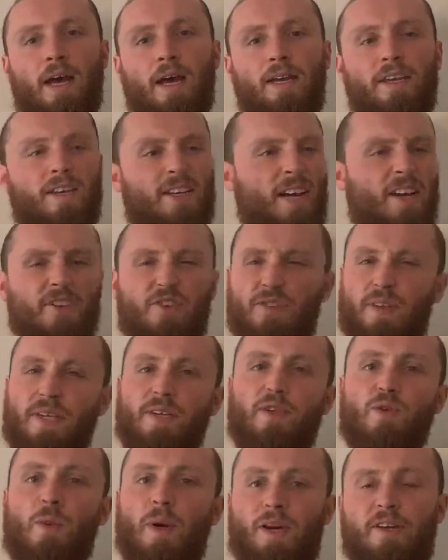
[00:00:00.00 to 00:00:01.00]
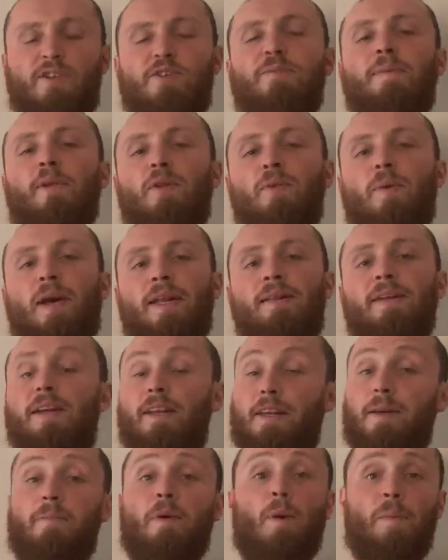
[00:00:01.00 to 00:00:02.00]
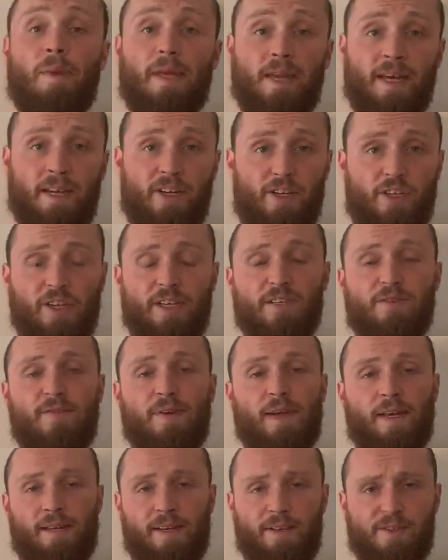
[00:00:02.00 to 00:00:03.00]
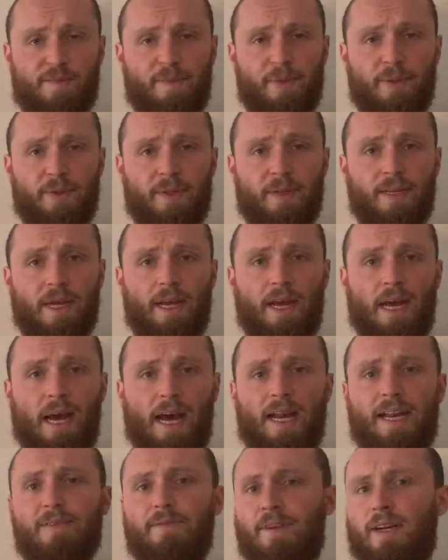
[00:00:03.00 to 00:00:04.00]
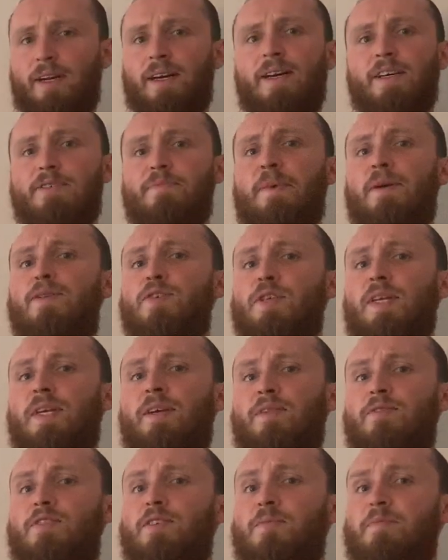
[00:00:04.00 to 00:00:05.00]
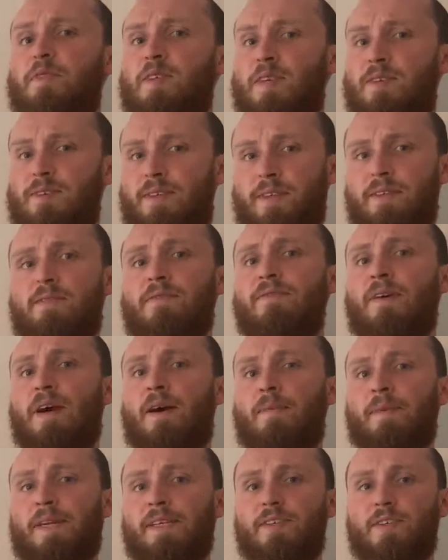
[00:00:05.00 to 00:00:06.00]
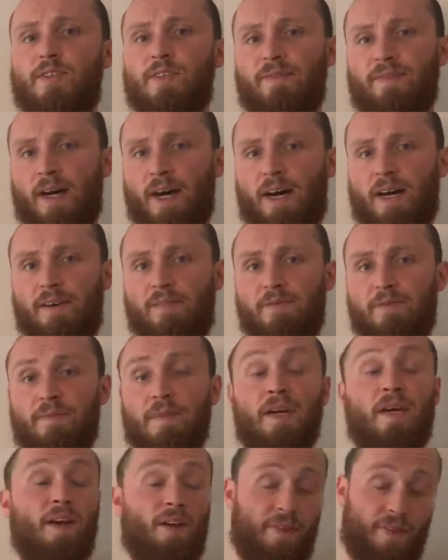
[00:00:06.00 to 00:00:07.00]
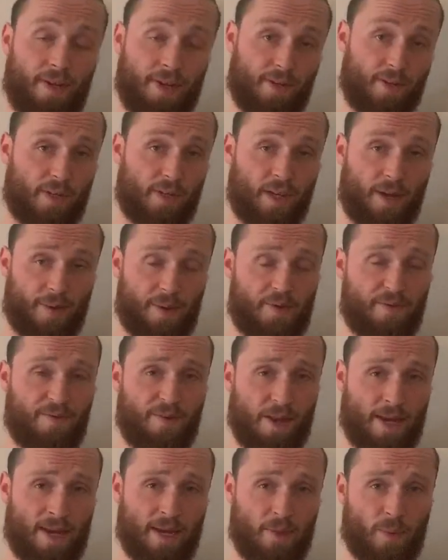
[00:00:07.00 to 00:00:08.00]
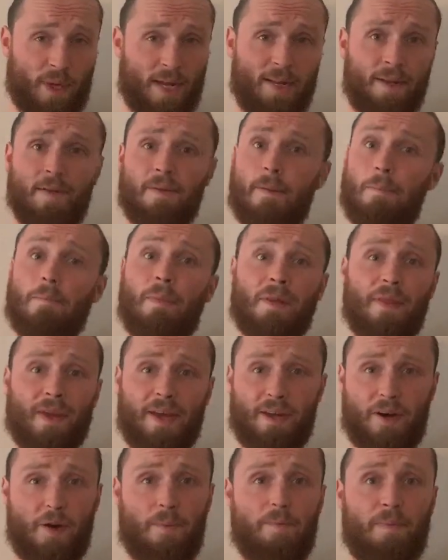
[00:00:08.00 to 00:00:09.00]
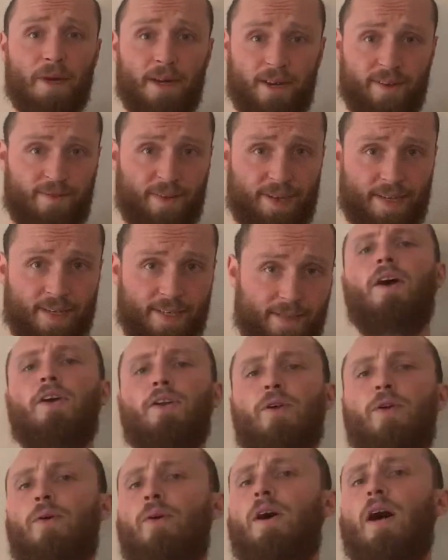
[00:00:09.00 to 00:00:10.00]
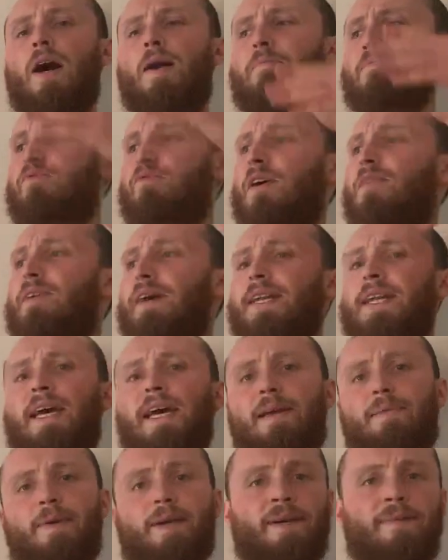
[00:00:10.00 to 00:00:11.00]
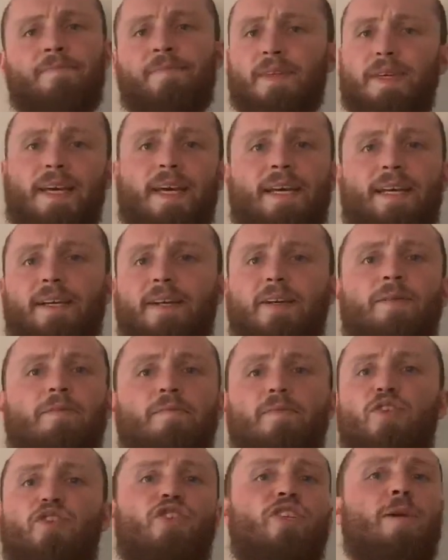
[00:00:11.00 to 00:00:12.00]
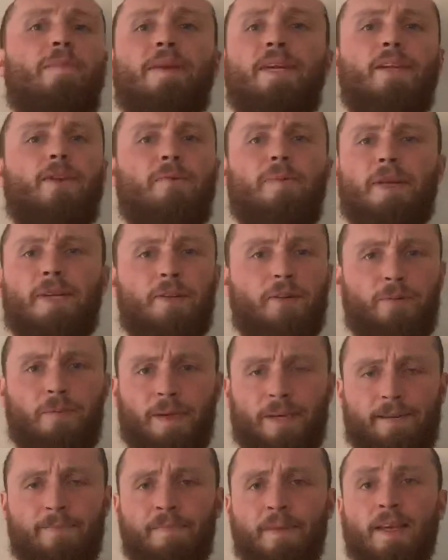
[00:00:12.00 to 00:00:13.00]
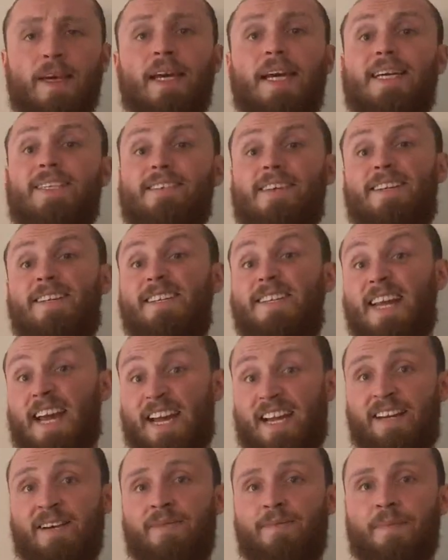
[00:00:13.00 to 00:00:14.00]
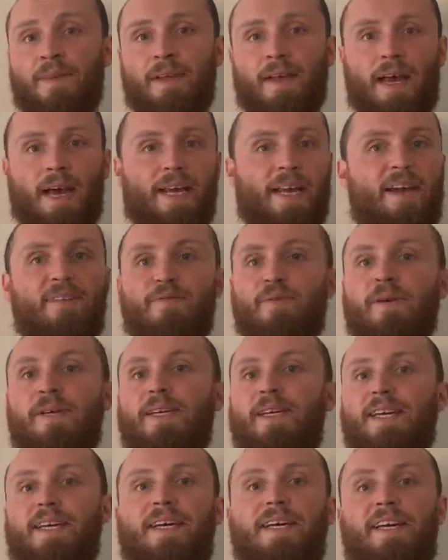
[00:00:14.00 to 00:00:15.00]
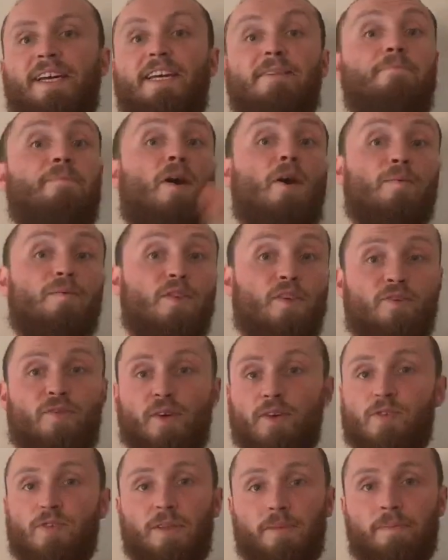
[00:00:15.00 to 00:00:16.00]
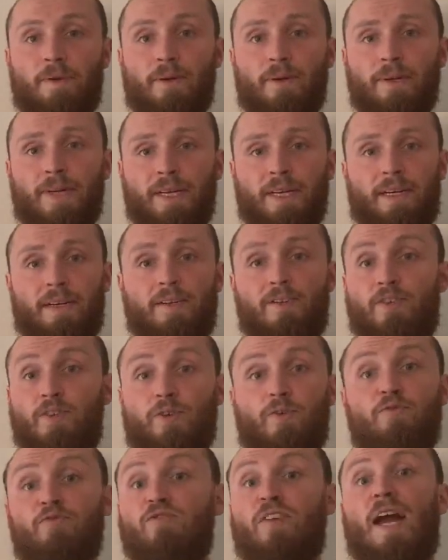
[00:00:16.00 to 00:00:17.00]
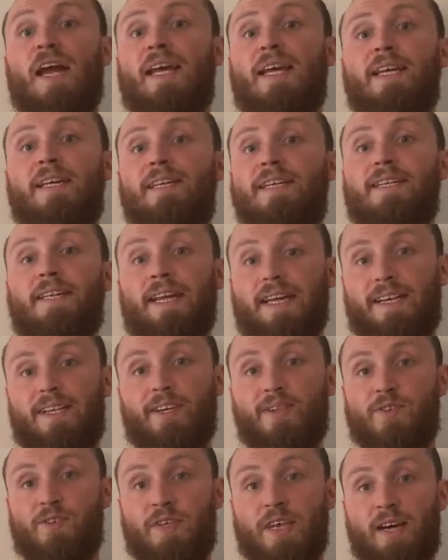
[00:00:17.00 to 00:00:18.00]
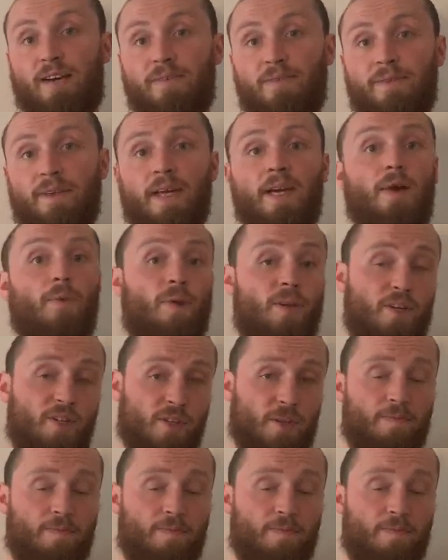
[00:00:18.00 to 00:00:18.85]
Your country is quite a small one, and your population is fairly small, and it relies mostly on subsistence farming to survive. Things are going fairly well, but they're not perfect. Your upriver neighbour, King Shibby-Doopy-Doopy, is a dick. And every year he pops across the border to raid and nick your stuff, which is a